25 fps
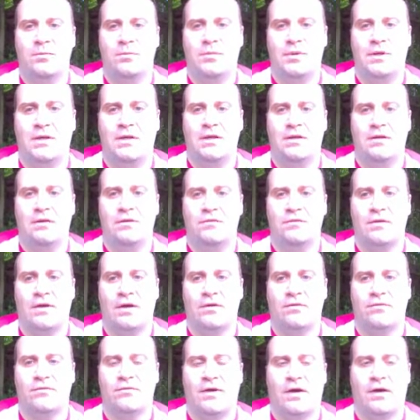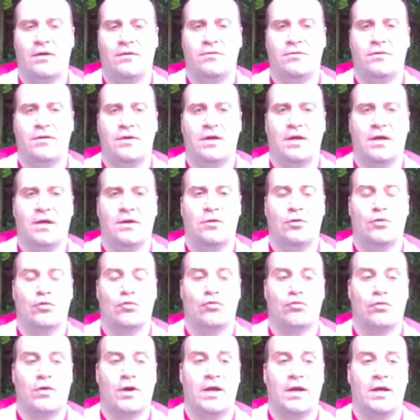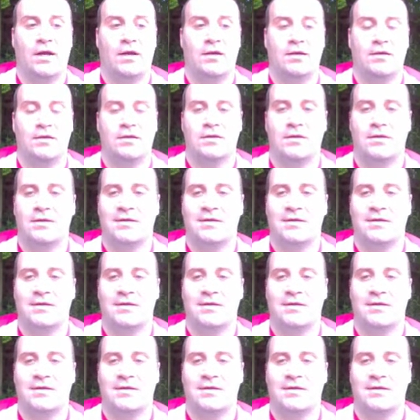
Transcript: peas, alfalfa, and grain.